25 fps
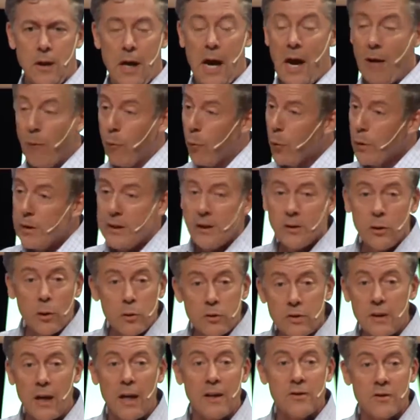I've worked in
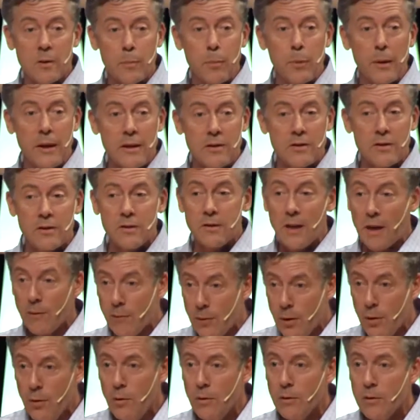those kinds of places.
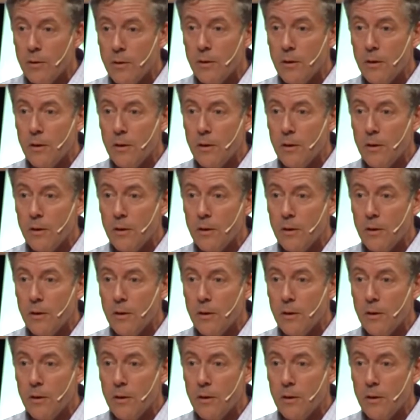Have you?